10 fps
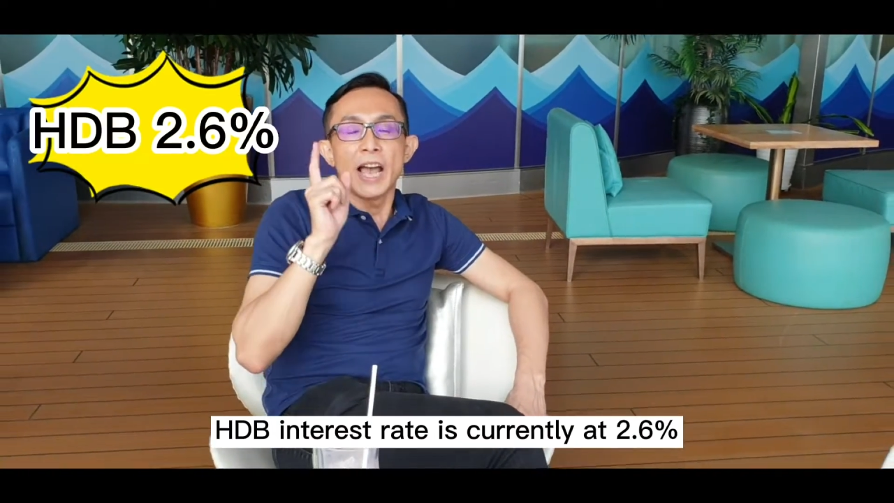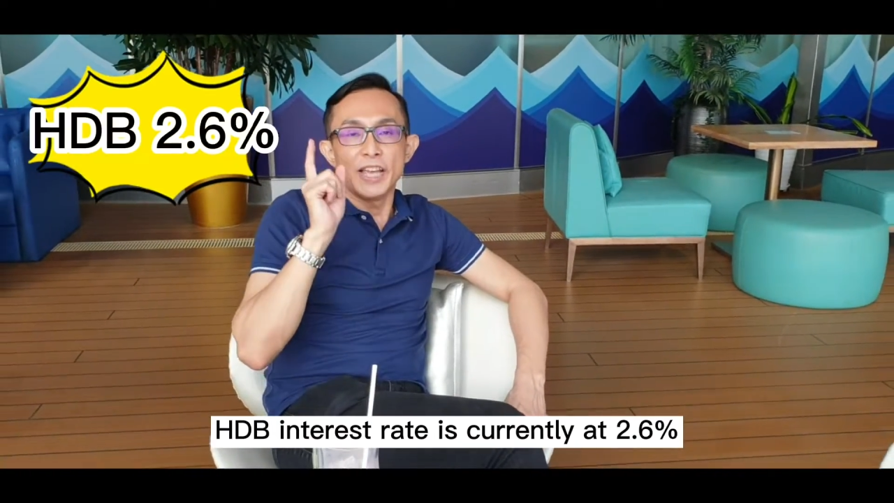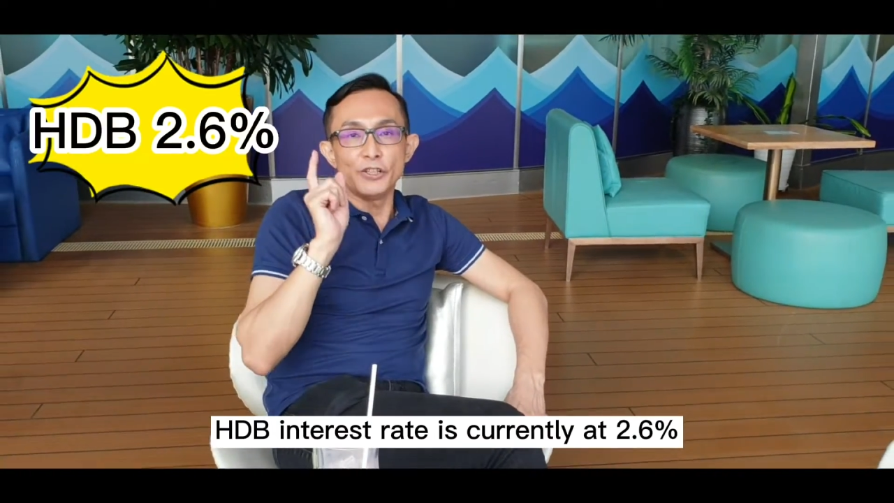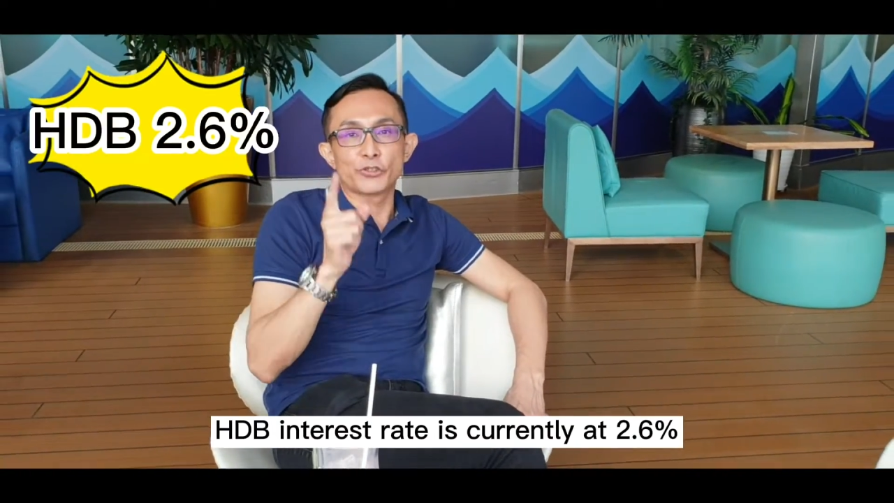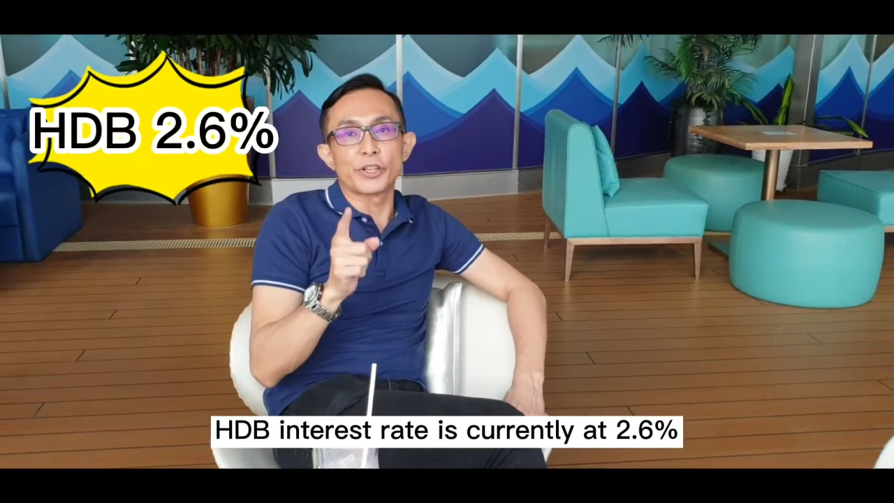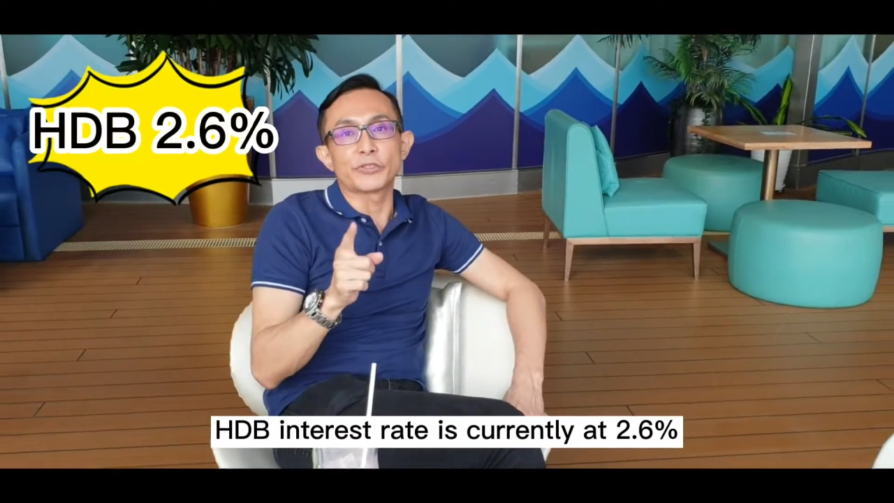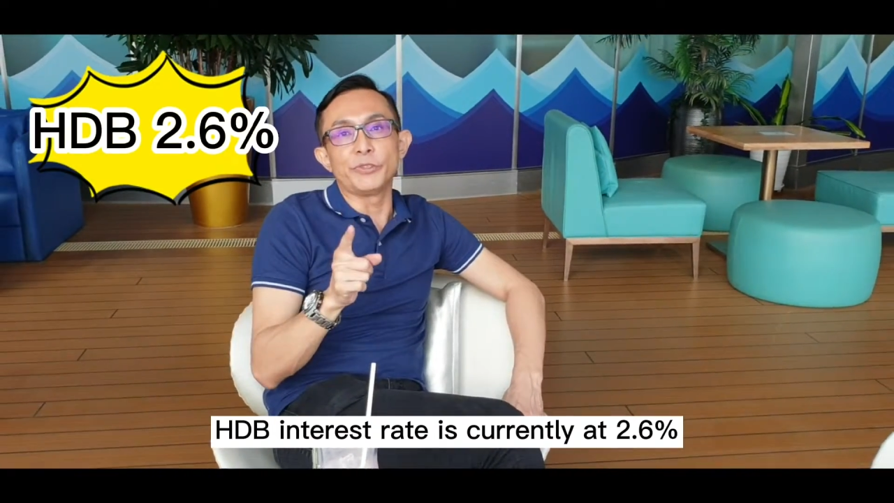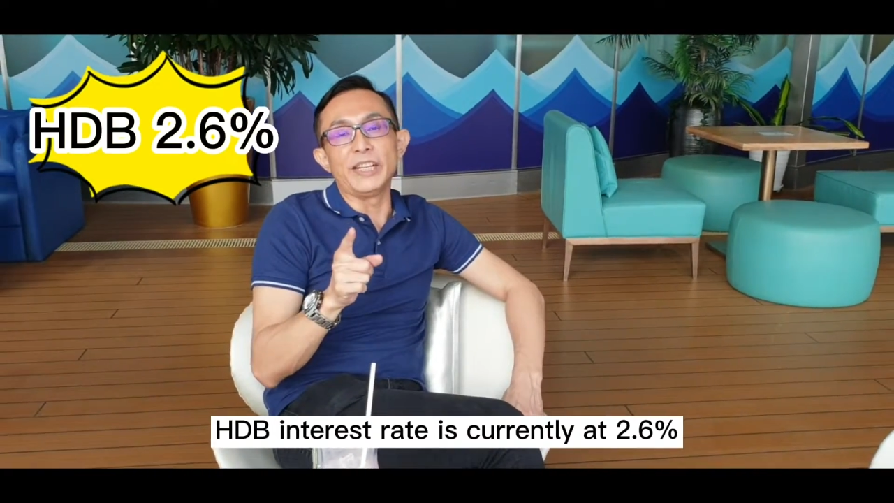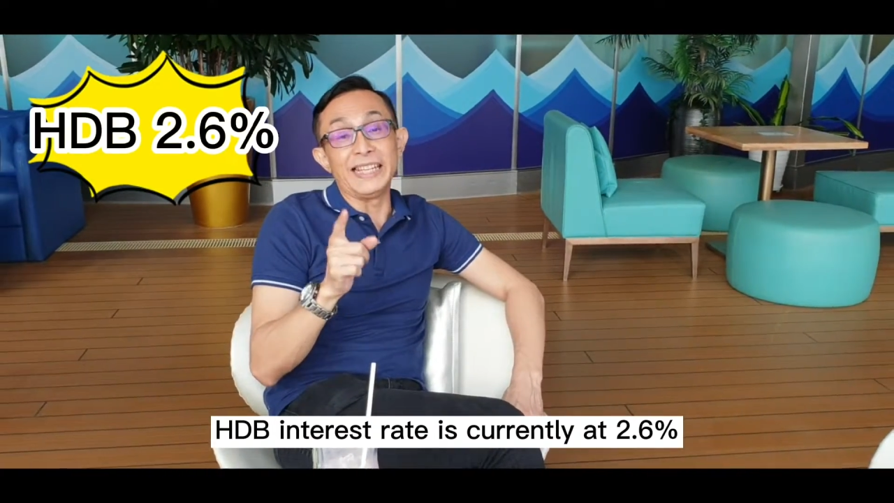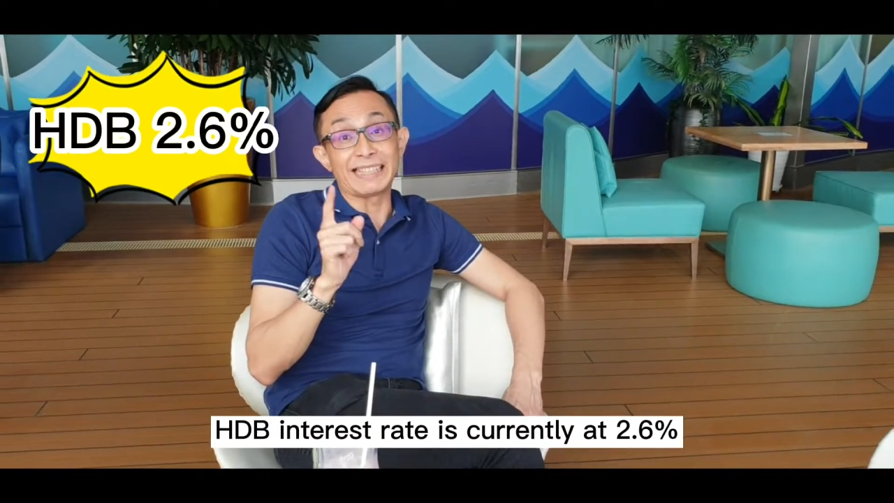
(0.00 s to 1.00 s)
interest
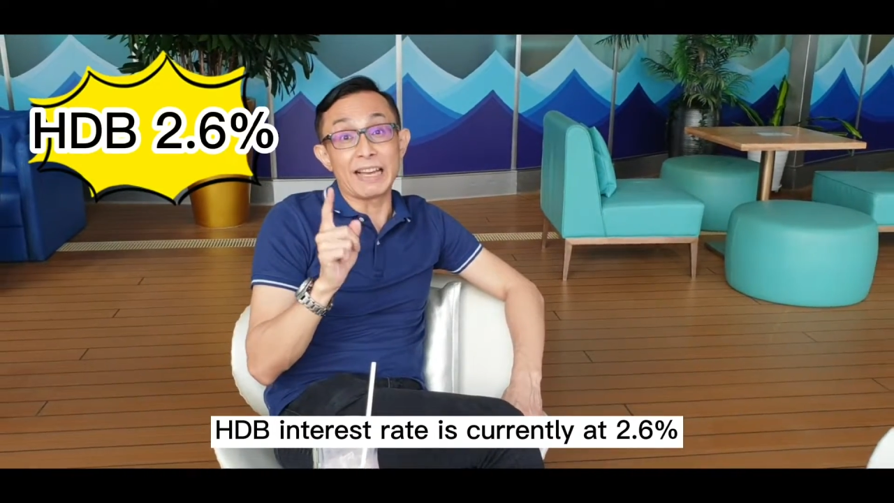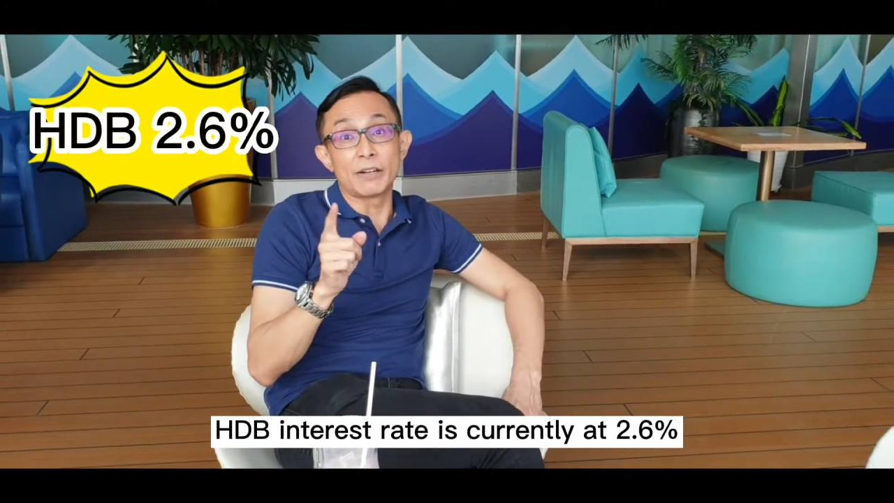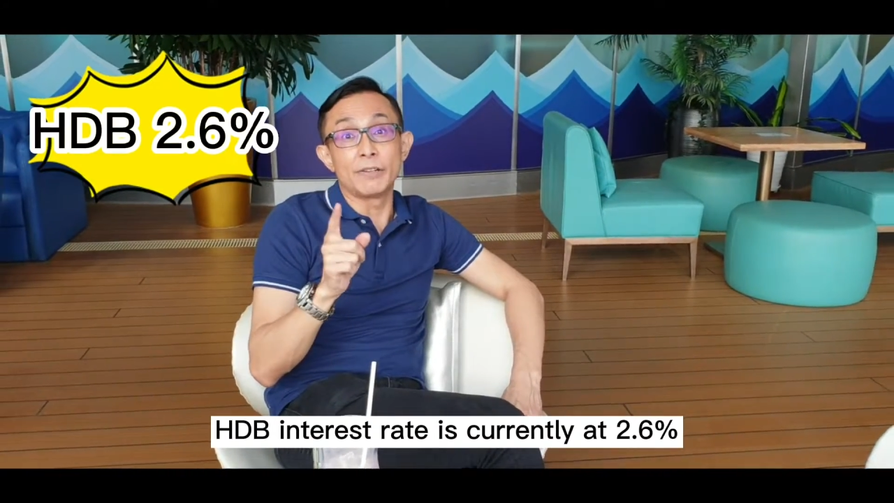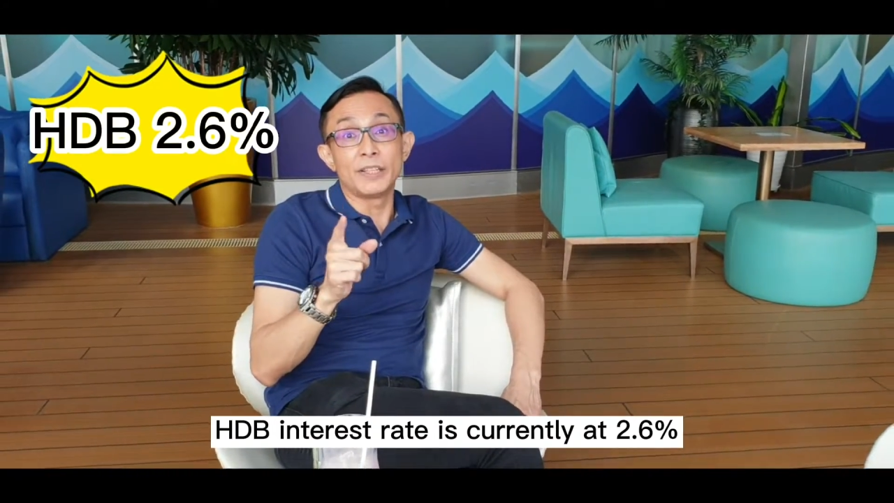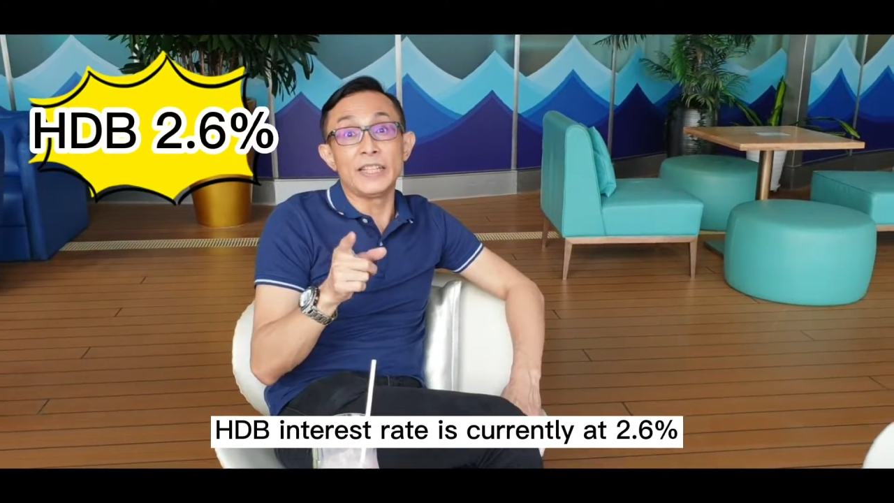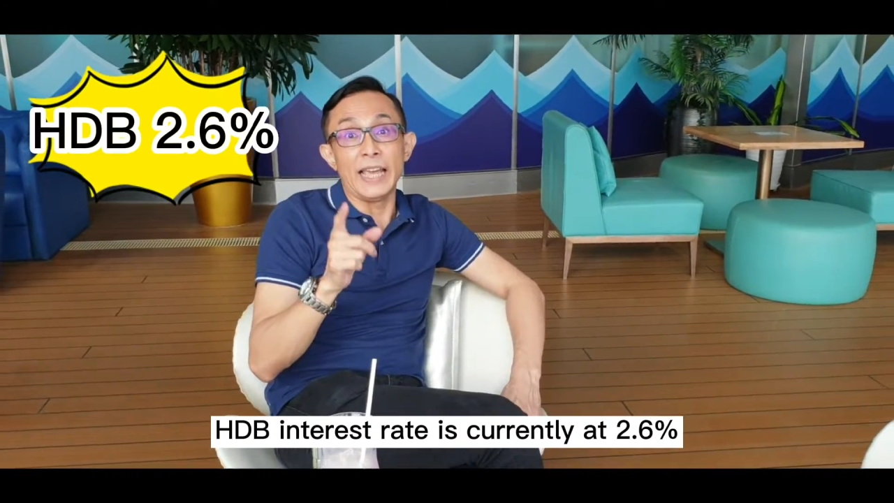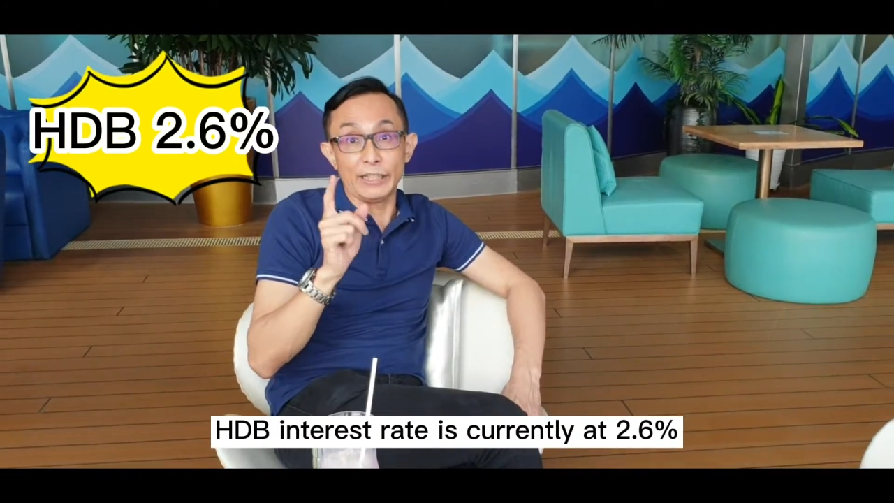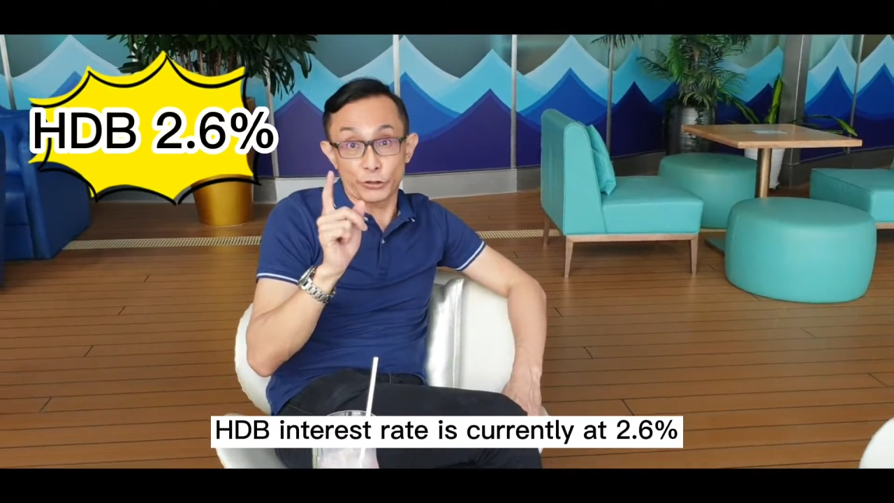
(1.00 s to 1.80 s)
rate is currently at